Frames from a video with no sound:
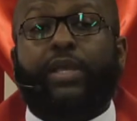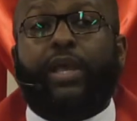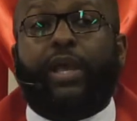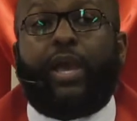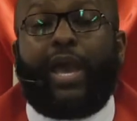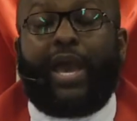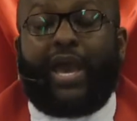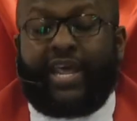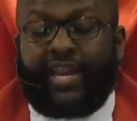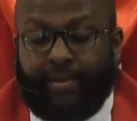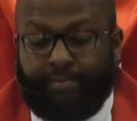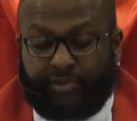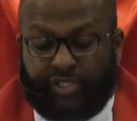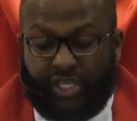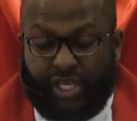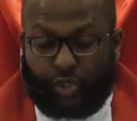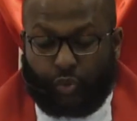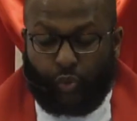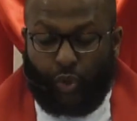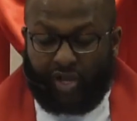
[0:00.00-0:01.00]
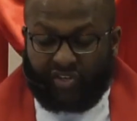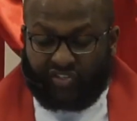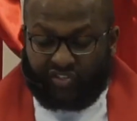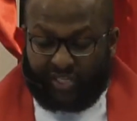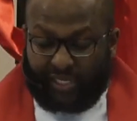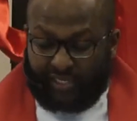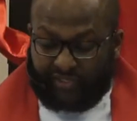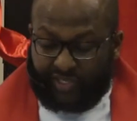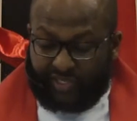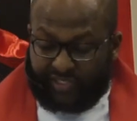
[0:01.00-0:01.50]
An empty cross
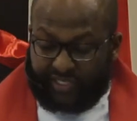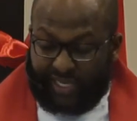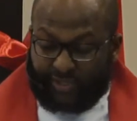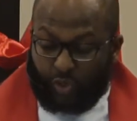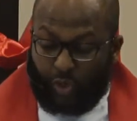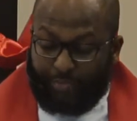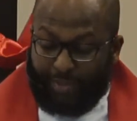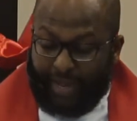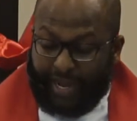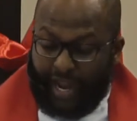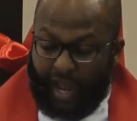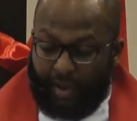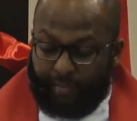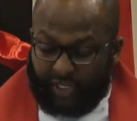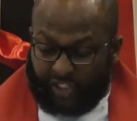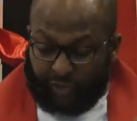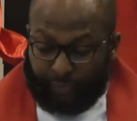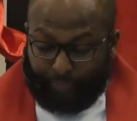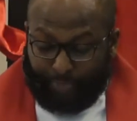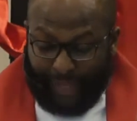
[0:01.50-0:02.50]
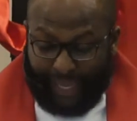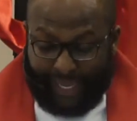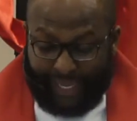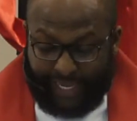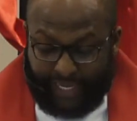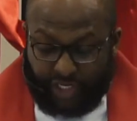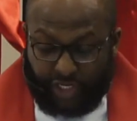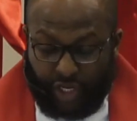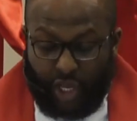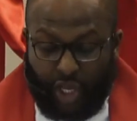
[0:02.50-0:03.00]
tells us that no matter how much
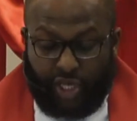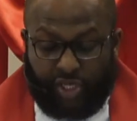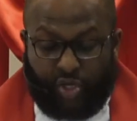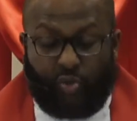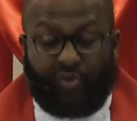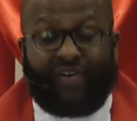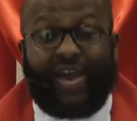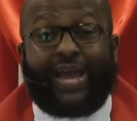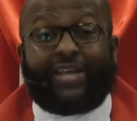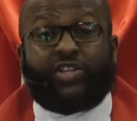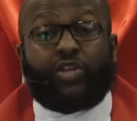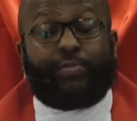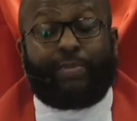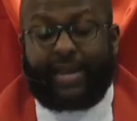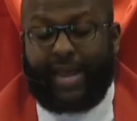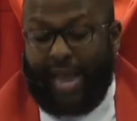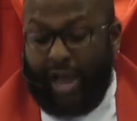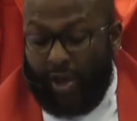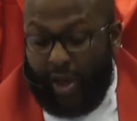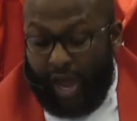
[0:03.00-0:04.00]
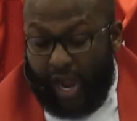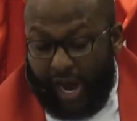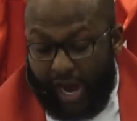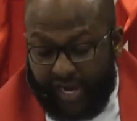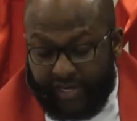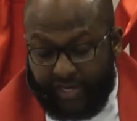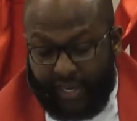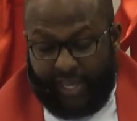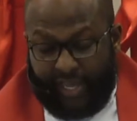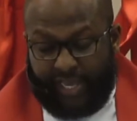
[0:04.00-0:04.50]
pain you've had, no matter how
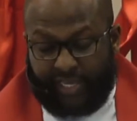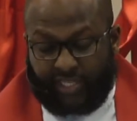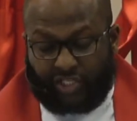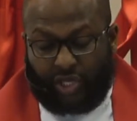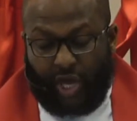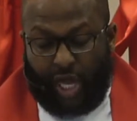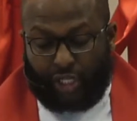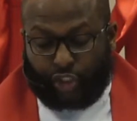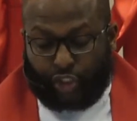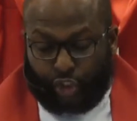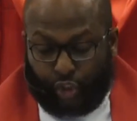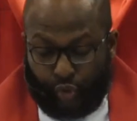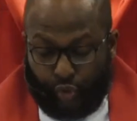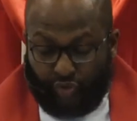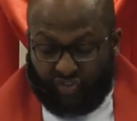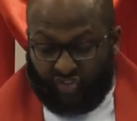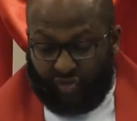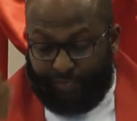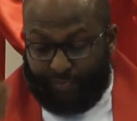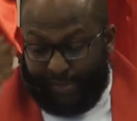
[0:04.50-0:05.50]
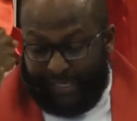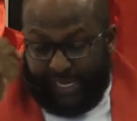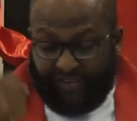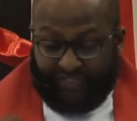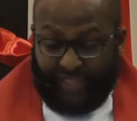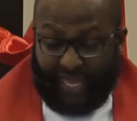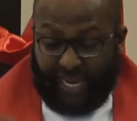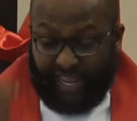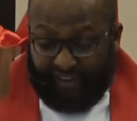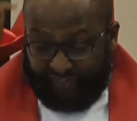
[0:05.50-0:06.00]
hard it got, choose to believe
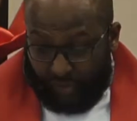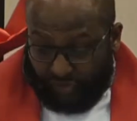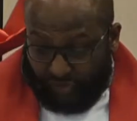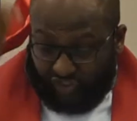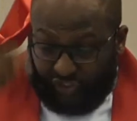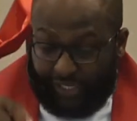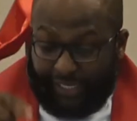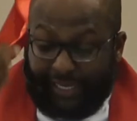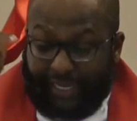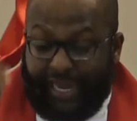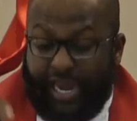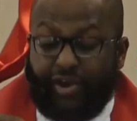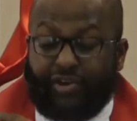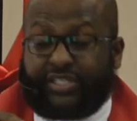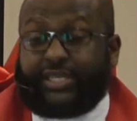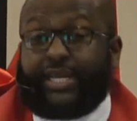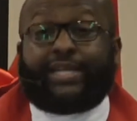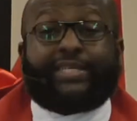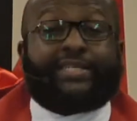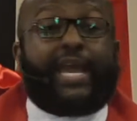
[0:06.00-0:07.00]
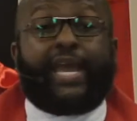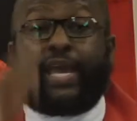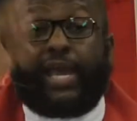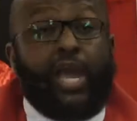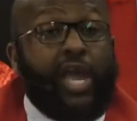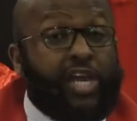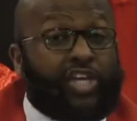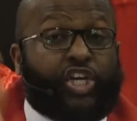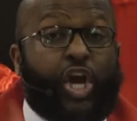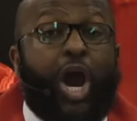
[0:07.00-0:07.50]
that if you're still here today,
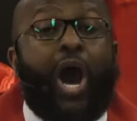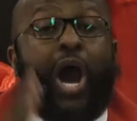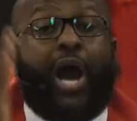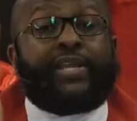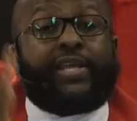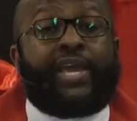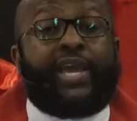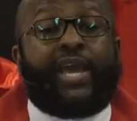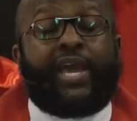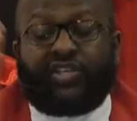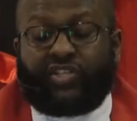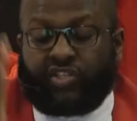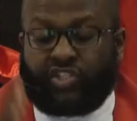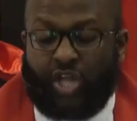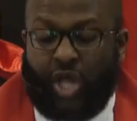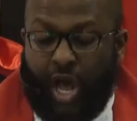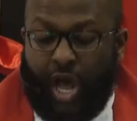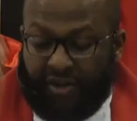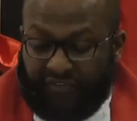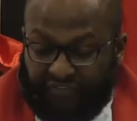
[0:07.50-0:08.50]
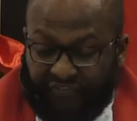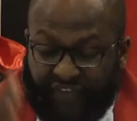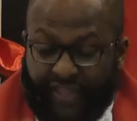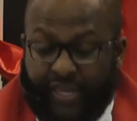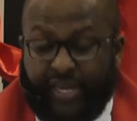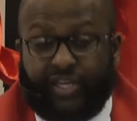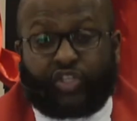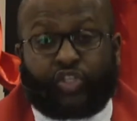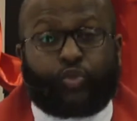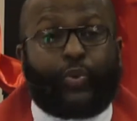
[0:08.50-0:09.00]
God is not
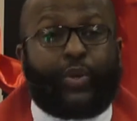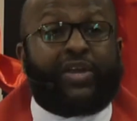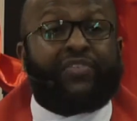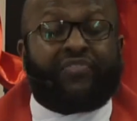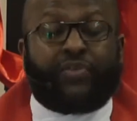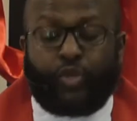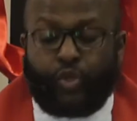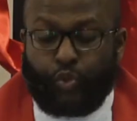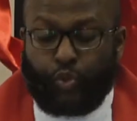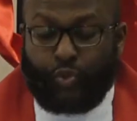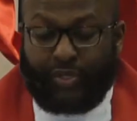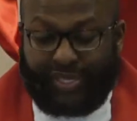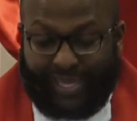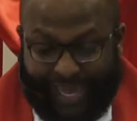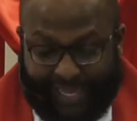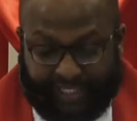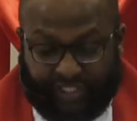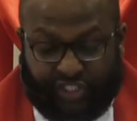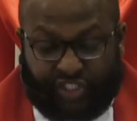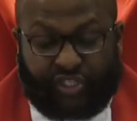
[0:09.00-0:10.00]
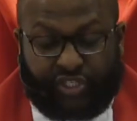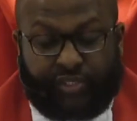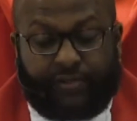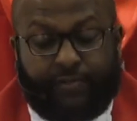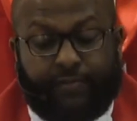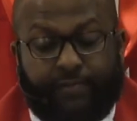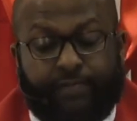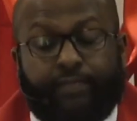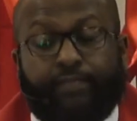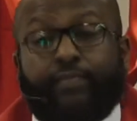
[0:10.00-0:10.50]
finished with you yet.
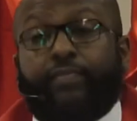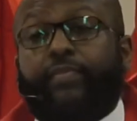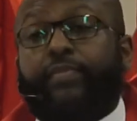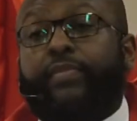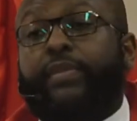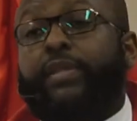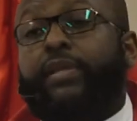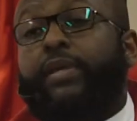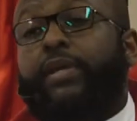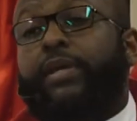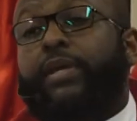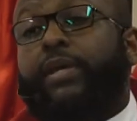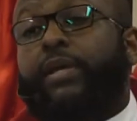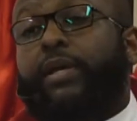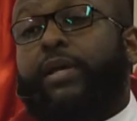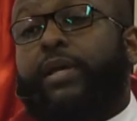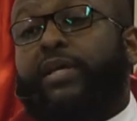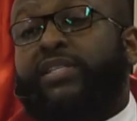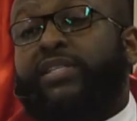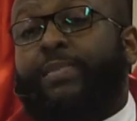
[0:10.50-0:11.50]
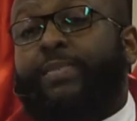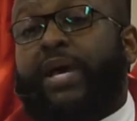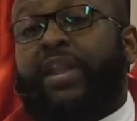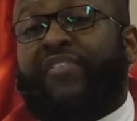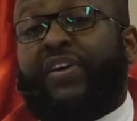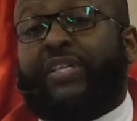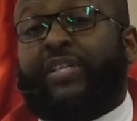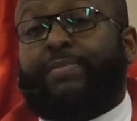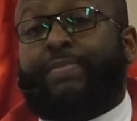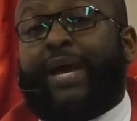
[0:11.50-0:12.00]
As a matter of
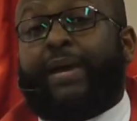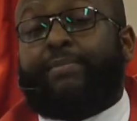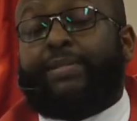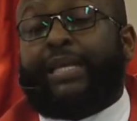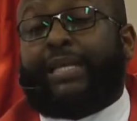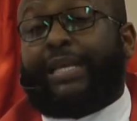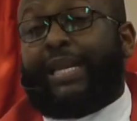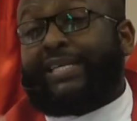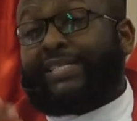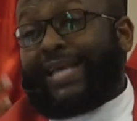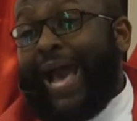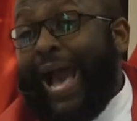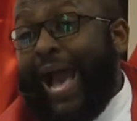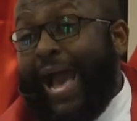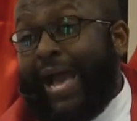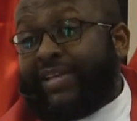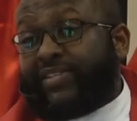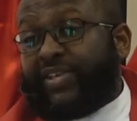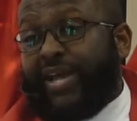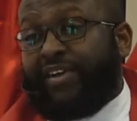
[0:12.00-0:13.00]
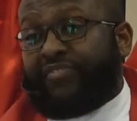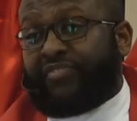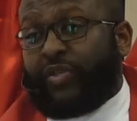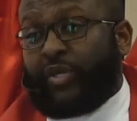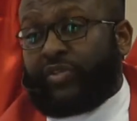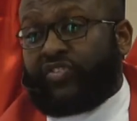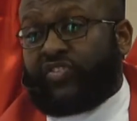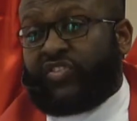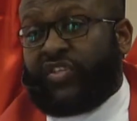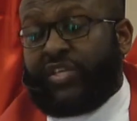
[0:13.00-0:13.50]
fact, the Bible declares, eyes have not seen